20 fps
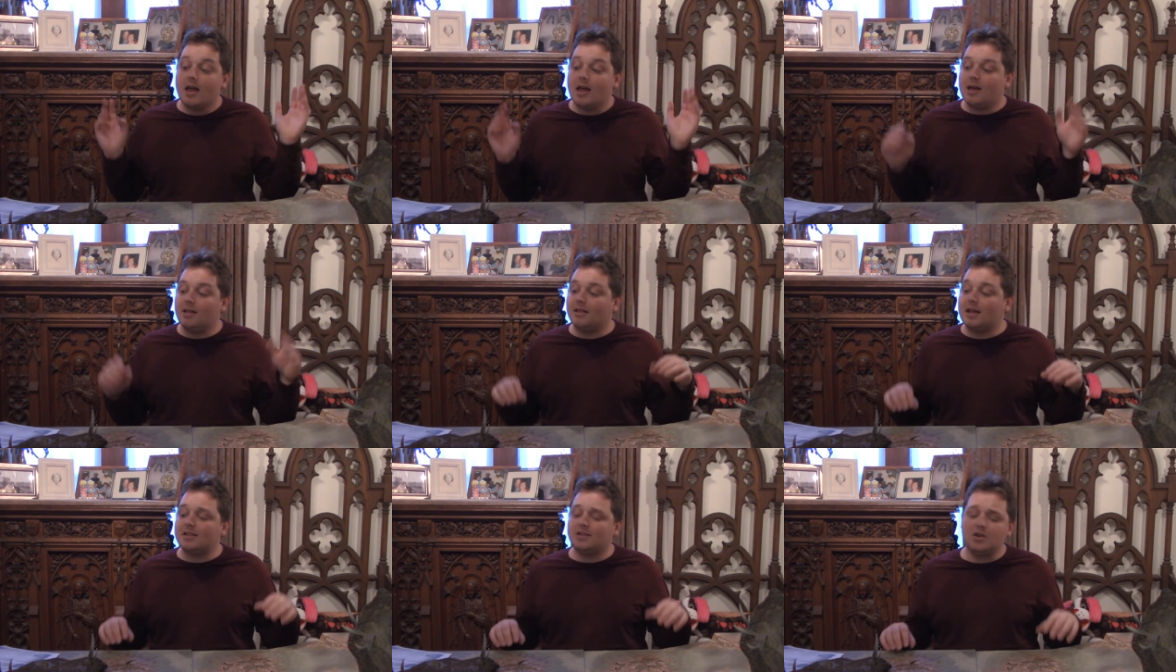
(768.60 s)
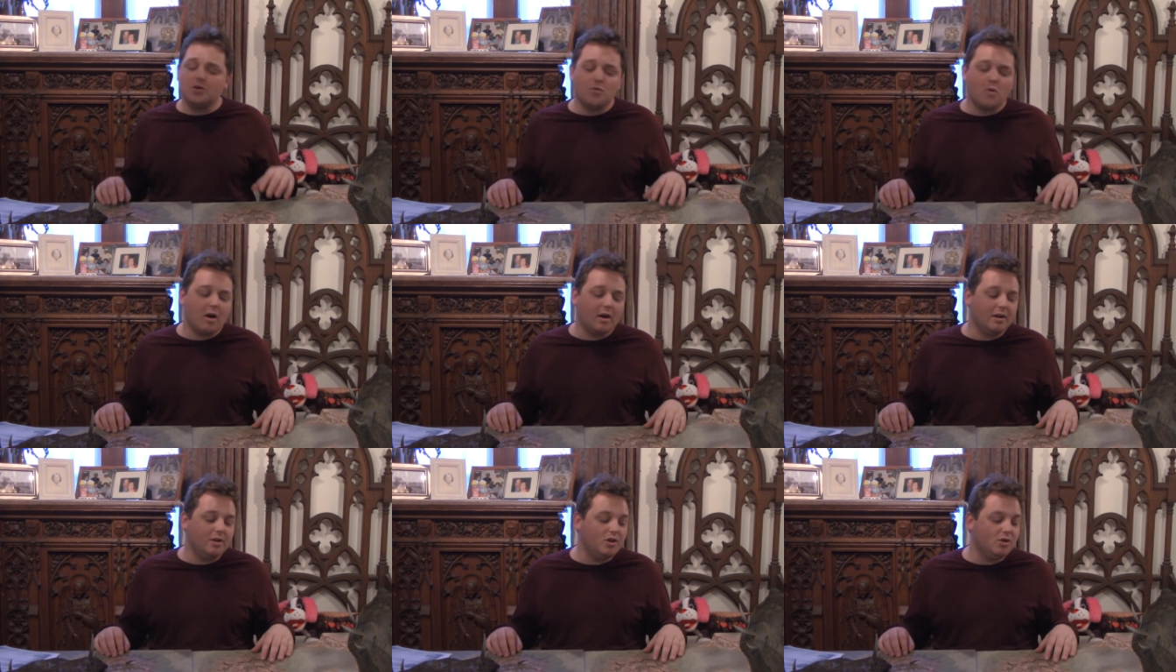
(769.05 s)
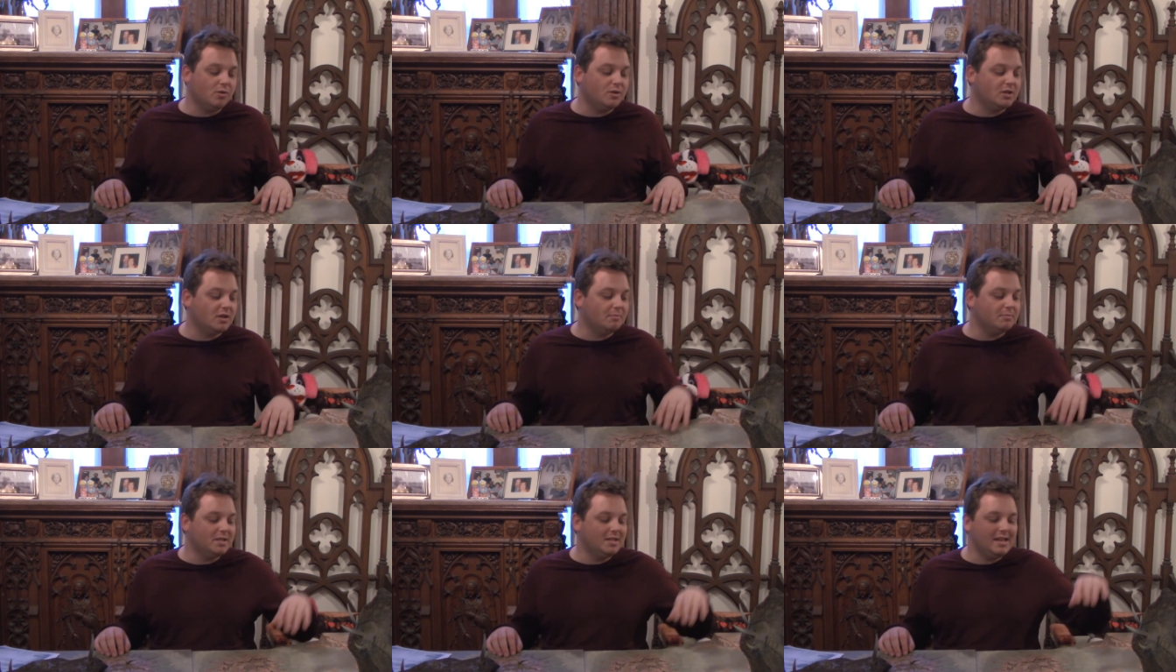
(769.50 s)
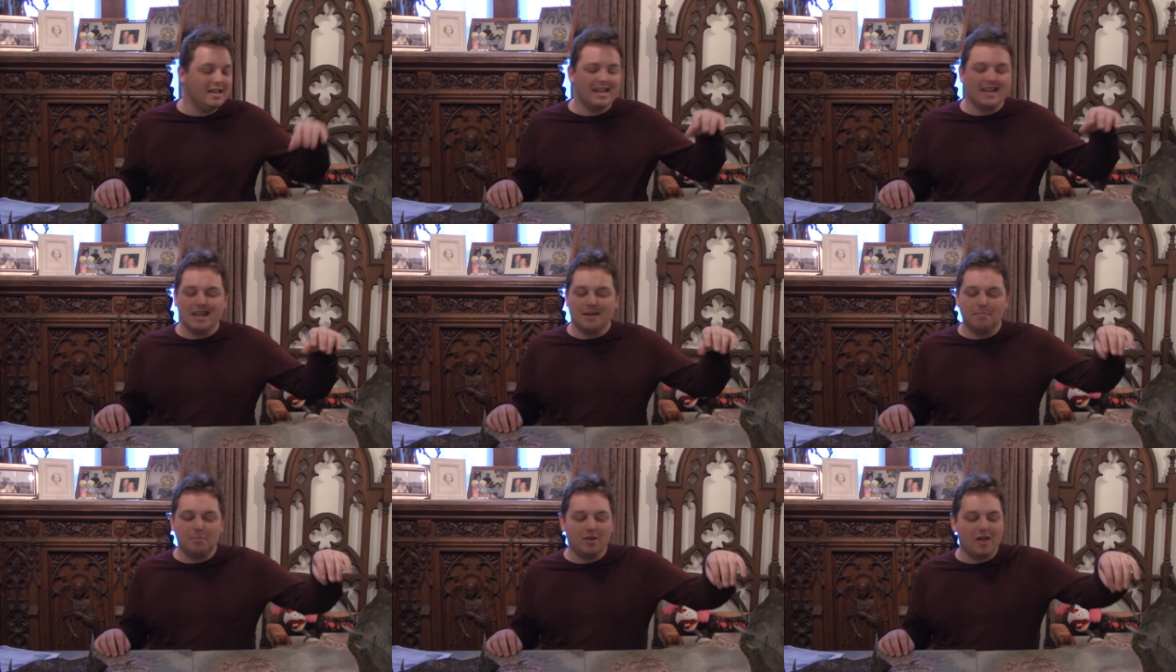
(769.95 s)
unless you want to do some
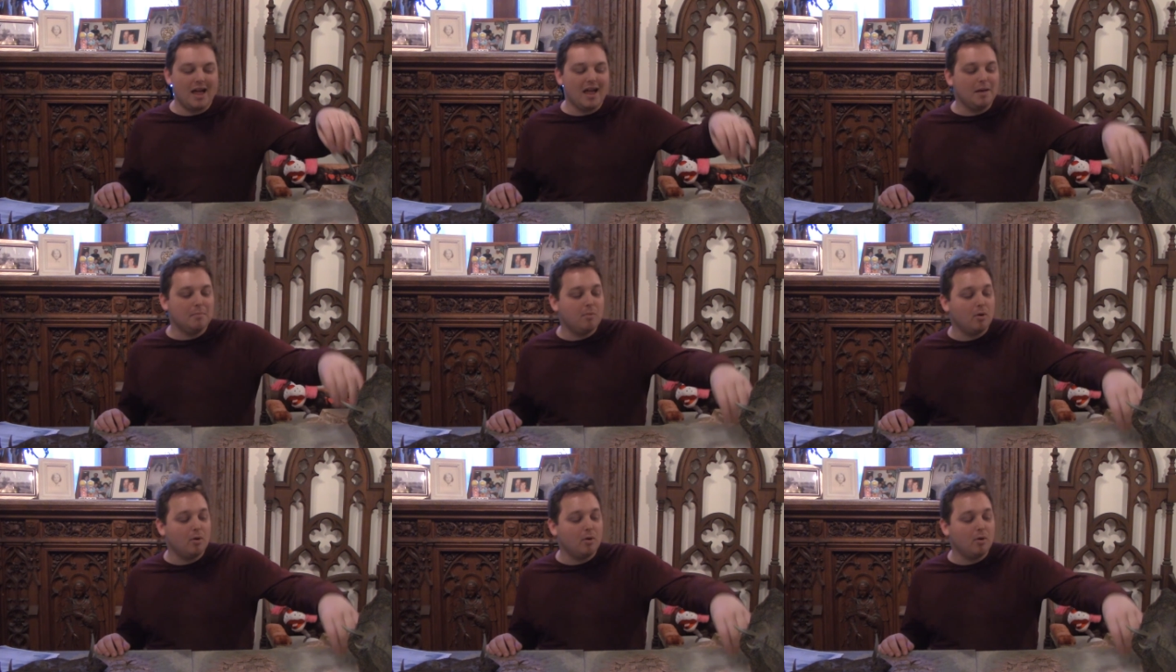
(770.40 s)
sneaky play,